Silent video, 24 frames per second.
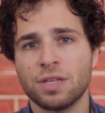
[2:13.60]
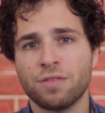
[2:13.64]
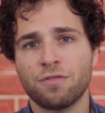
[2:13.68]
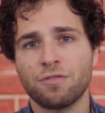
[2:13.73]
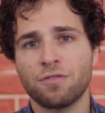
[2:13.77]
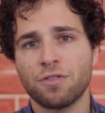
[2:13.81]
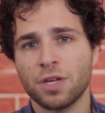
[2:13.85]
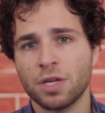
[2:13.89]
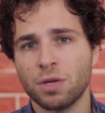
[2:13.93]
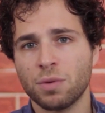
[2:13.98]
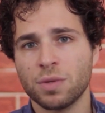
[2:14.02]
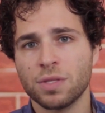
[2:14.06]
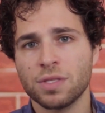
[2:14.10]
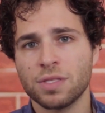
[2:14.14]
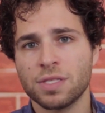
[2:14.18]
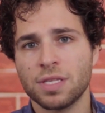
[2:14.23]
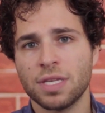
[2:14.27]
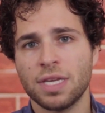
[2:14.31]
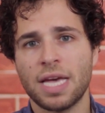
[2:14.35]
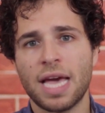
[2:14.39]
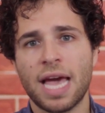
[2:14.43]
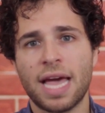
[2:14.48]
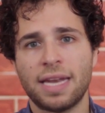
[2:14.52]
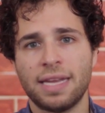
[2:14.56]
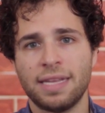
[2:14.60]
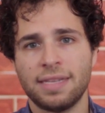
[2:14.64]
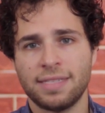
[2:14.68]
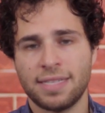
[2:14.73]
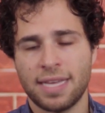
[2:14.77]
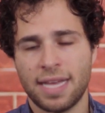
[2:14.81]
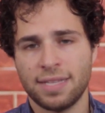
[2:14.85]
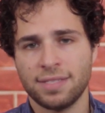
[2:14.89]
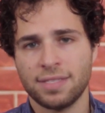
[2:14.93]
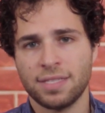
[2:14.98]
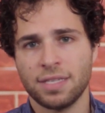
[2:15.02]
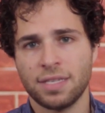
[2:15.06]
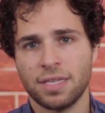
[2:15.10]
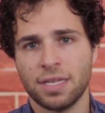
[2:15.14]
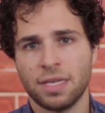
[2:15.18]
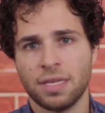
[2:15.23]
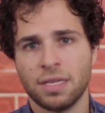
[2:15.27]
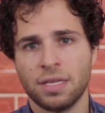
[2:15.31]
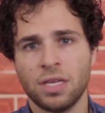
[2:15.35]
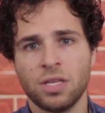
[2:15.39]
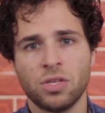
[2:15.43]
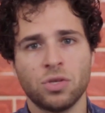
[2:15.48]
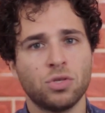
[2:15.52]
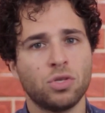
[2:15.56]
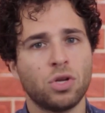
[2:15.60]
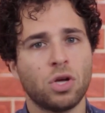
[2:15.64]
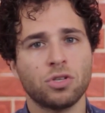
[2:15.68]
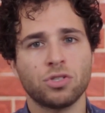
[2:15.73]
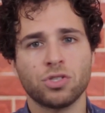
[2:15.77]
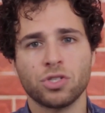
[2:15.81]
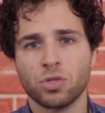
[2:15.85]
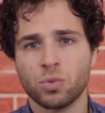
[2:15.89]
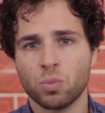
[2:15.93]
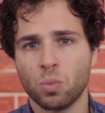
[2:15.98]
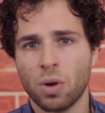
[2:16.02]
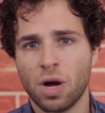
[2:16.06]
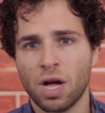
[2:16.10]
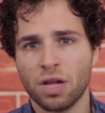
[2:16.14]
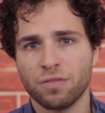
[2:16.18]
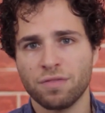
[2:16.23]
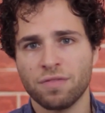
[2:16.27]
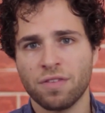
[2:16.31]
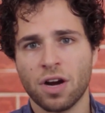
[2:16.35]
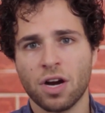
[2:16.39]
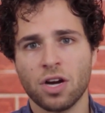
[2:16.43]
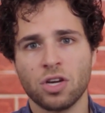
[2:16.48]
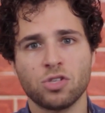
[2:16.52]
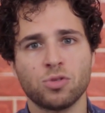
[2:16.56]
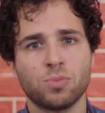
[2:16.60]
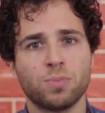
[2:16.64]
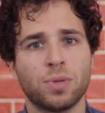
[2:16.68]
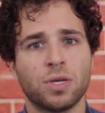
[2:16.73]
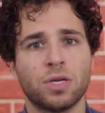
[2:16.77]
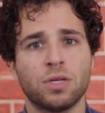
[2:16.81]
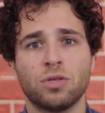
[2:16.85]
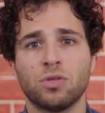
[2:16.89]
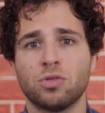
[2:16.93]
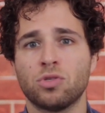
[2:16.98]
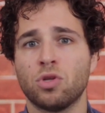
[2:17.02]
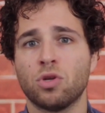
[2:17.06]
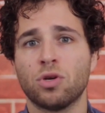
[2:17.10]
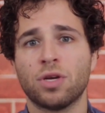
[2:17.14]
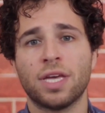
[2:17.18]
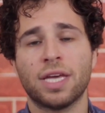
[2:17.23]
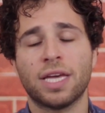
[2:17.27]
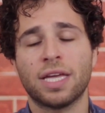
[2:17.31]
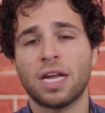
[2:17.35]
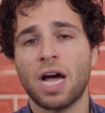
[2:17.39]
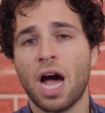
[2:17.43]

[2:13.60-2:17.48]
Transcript: in frequency and intensity. Not just wildfires, but looking at